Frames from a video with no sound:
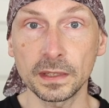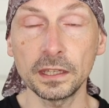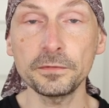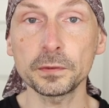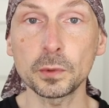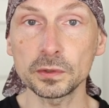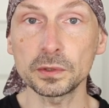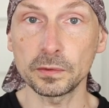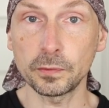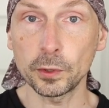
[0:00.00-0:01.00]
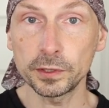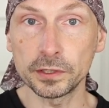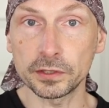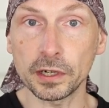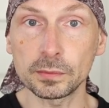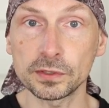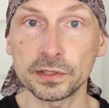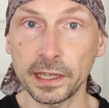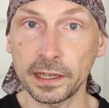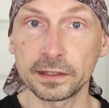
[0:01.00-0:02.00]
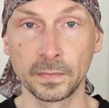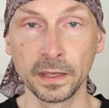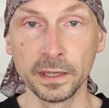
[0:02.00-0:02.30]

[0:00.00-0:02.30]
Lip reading: if you want to avoid the troubles ahead.